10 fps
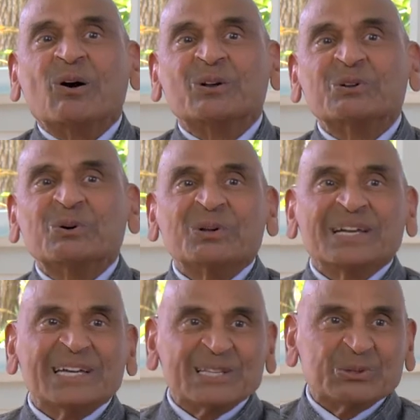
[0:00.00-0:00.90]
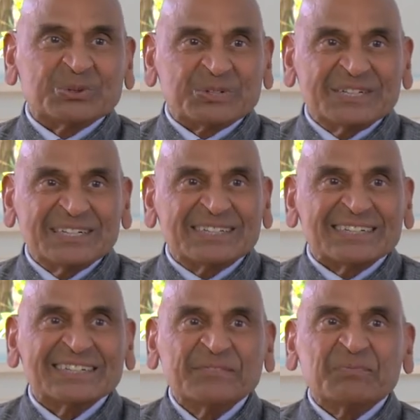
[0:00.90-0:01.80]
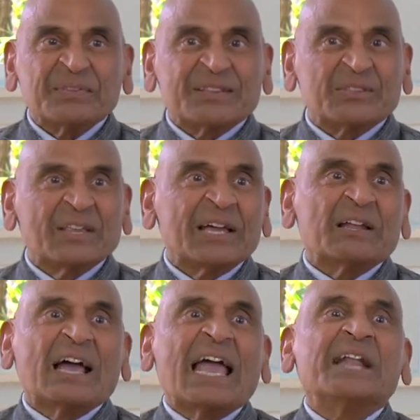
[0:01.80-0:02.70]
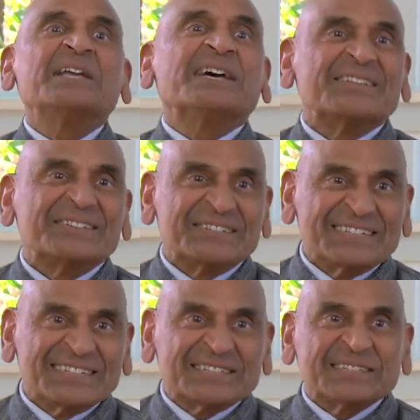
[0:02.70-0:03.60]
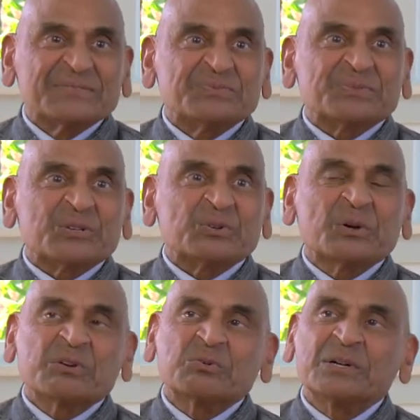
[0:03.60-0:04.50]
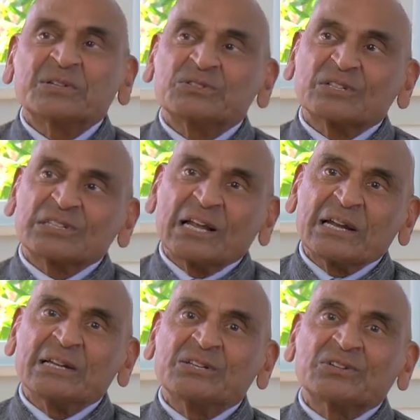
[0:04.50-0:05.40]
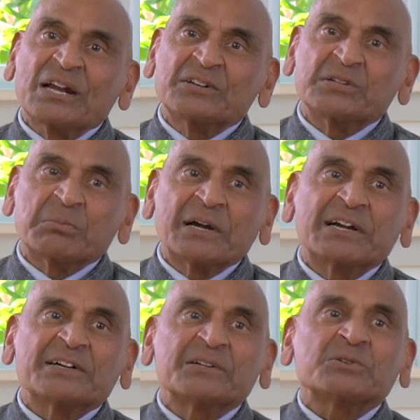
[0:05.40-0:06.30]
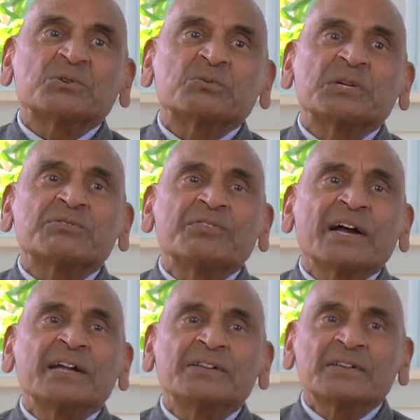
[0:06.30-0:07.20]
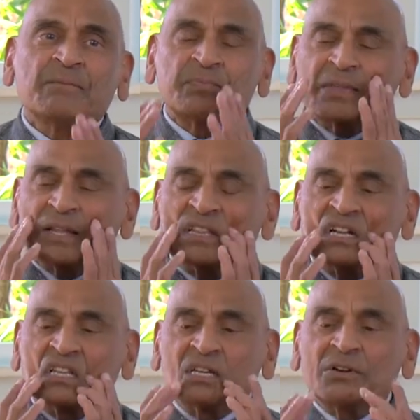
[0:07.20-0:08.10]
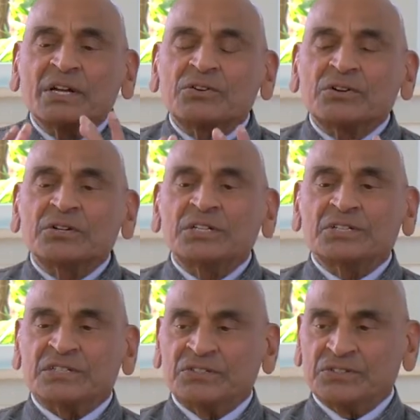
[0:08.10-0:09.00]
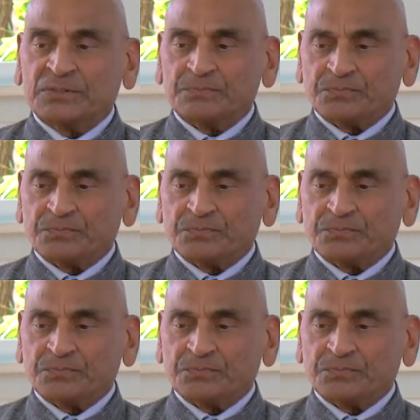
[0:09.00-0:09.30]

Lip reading: ongoing Hindu tradition than any other tradition. So if one slightly stands apart, so one finds that the great traditions